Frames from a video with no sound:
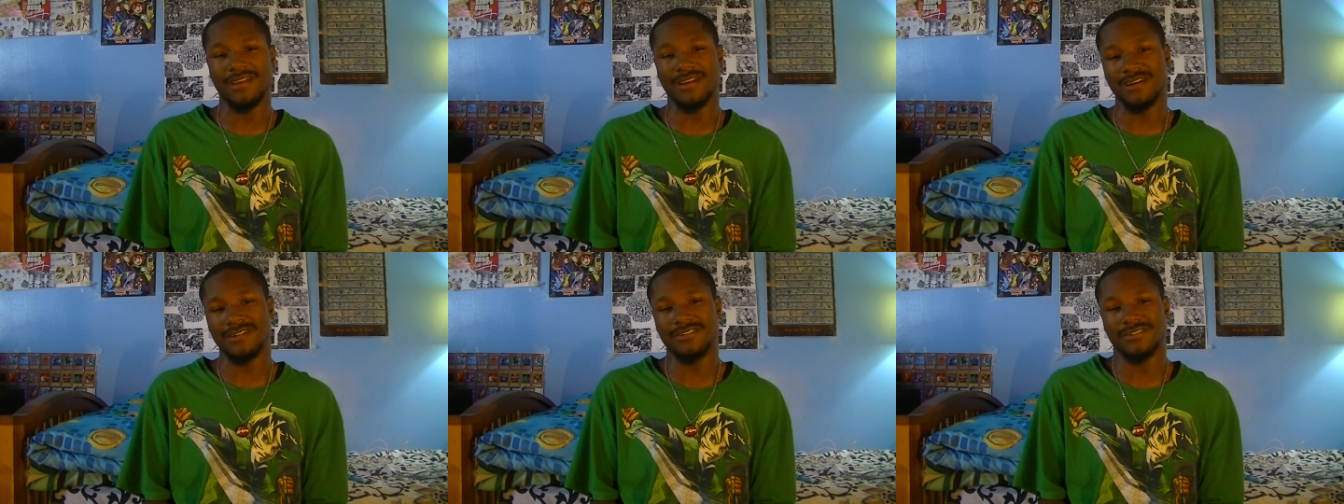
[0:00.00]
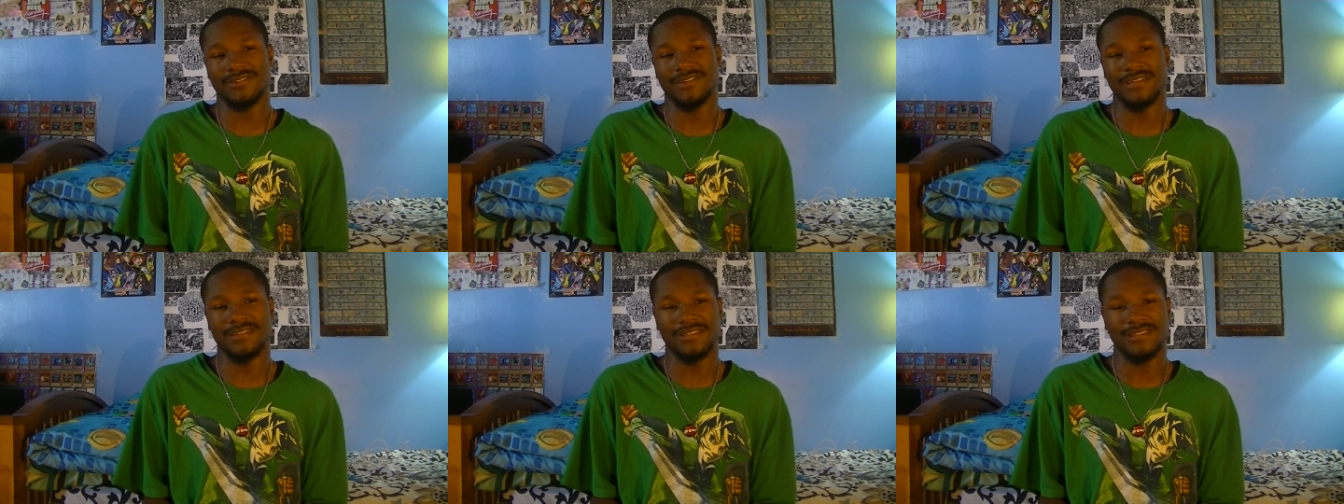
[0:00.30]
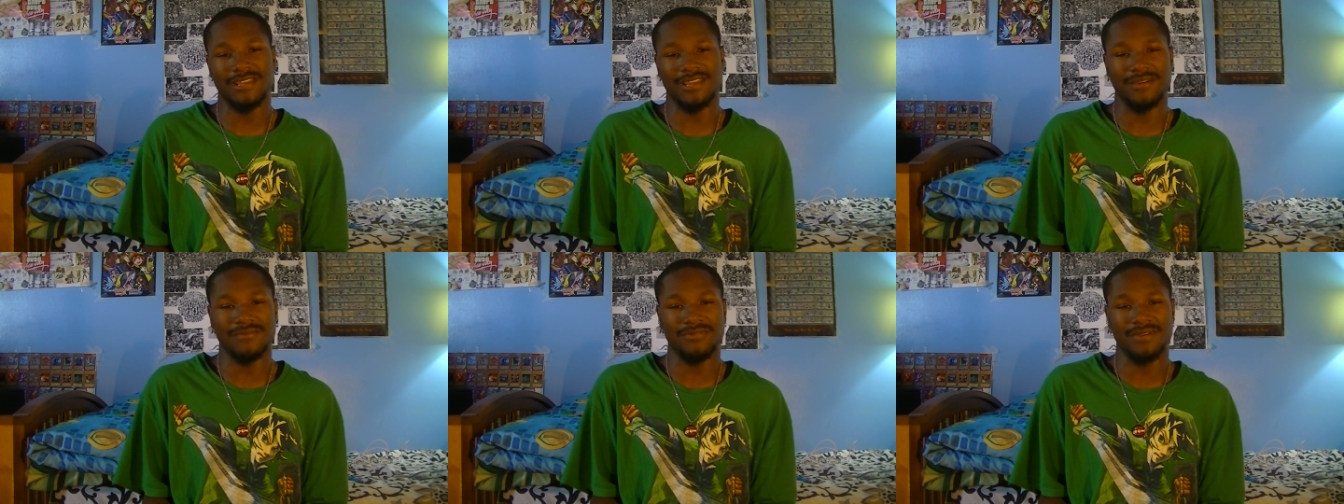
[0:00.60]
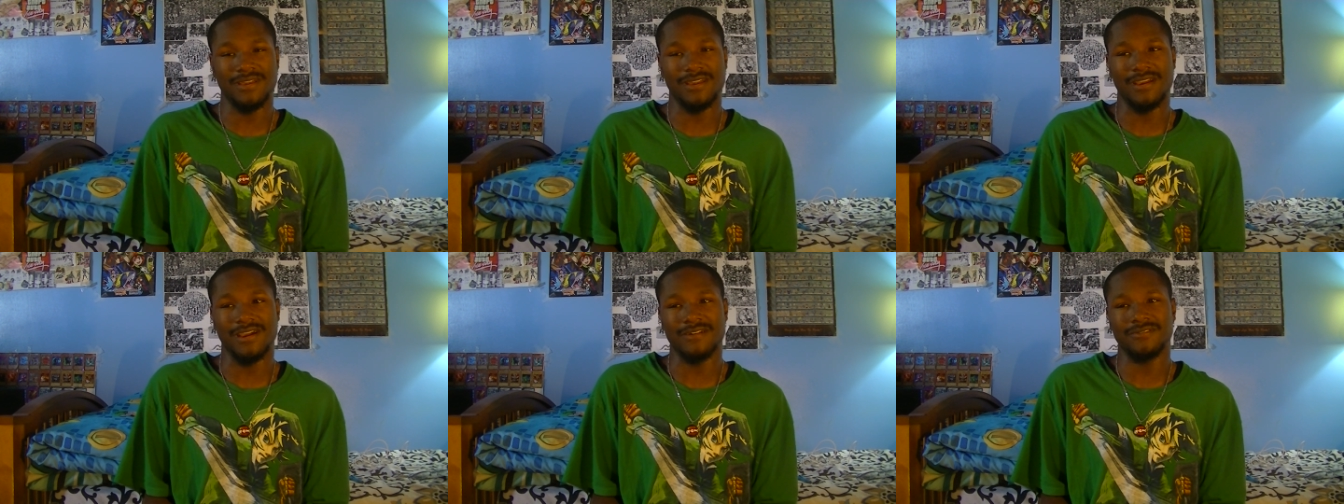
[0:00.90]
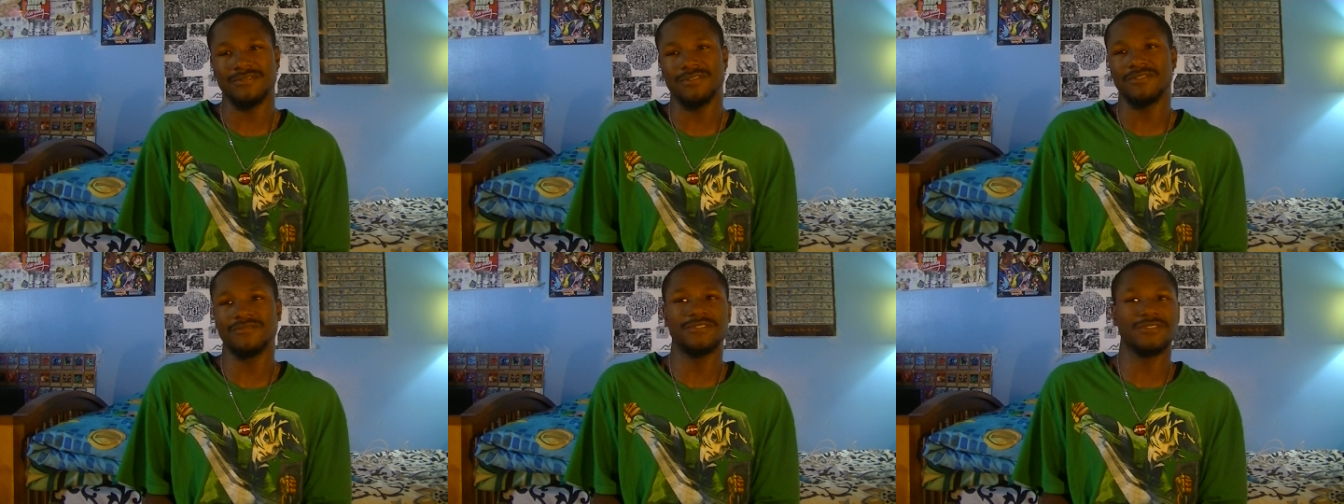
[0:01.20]
I just like the campaign. I
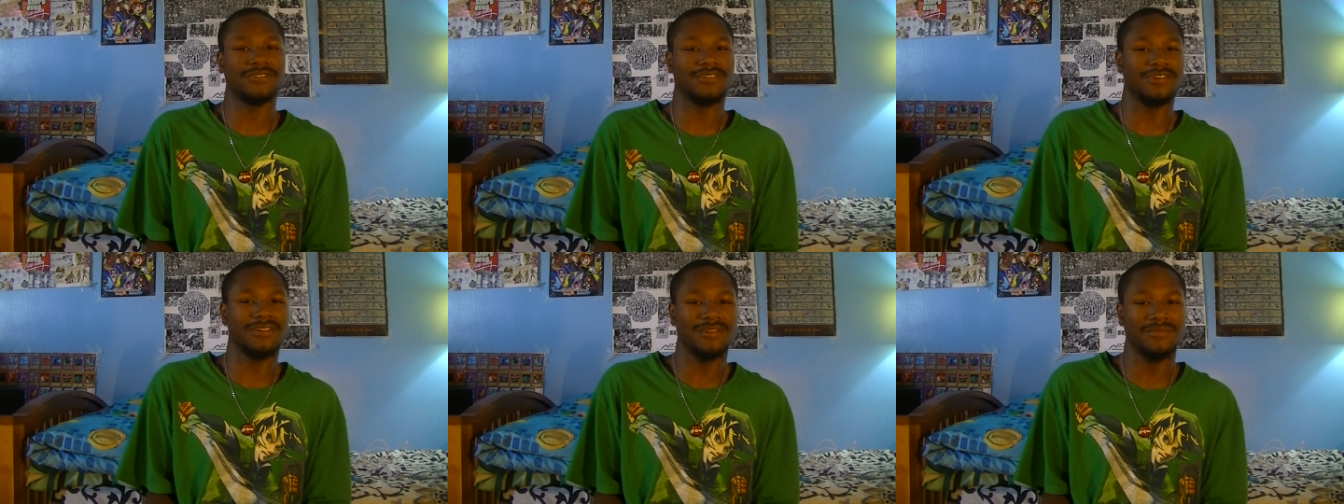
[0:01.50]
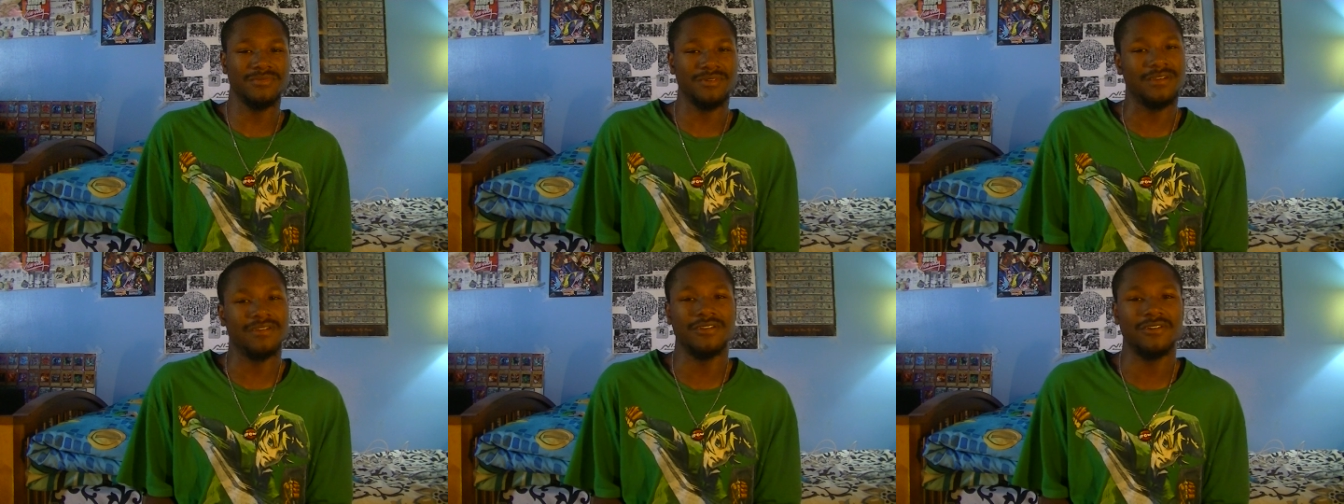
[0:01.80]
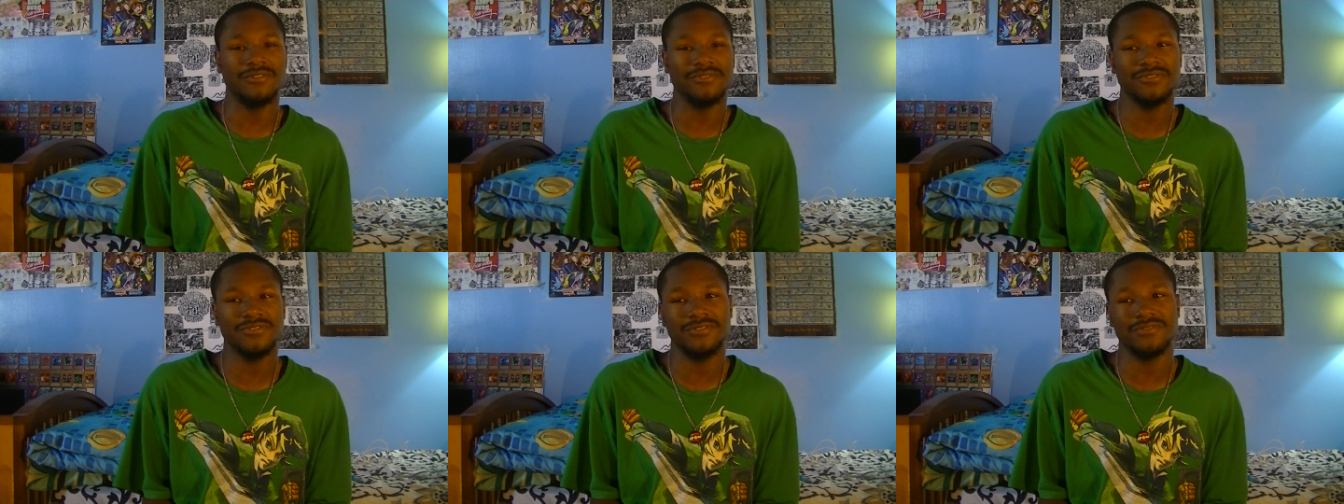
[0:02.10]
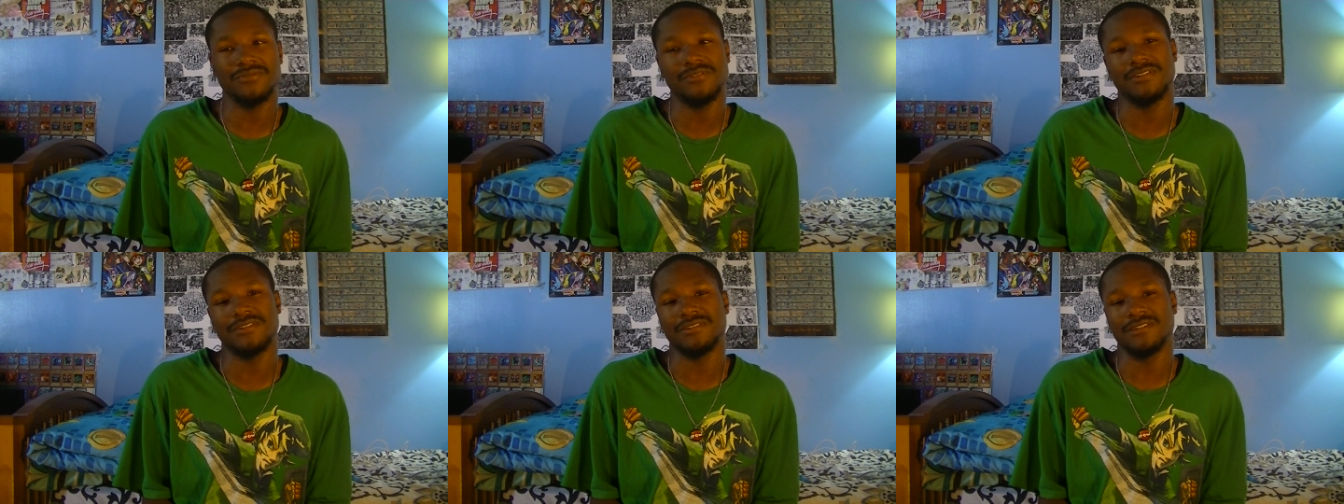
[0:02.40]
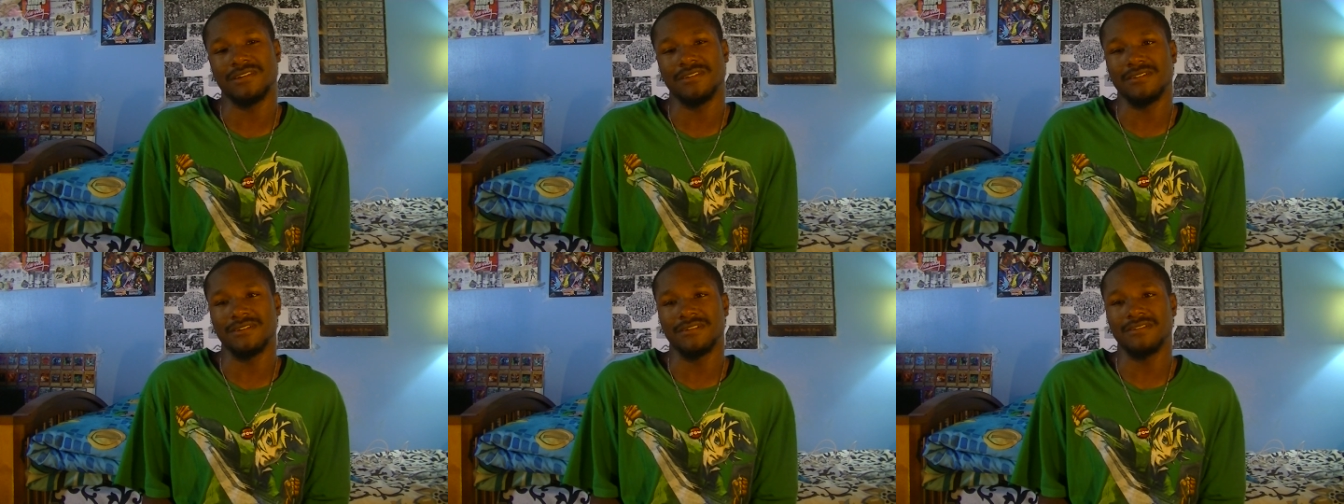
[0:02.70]
don't know if there's gonna be a Ghost two because
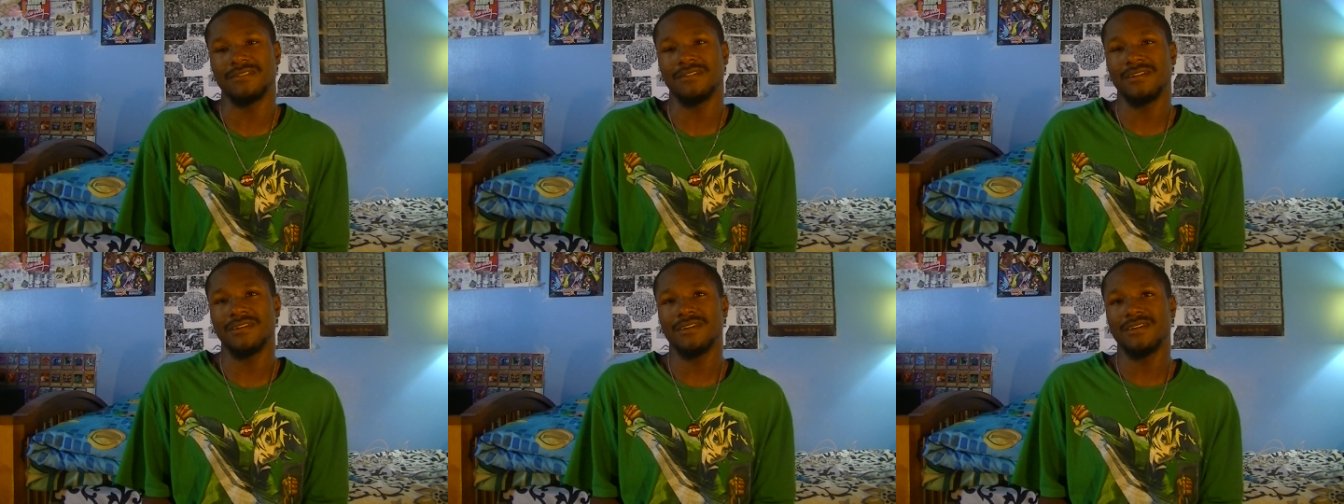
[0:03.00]
in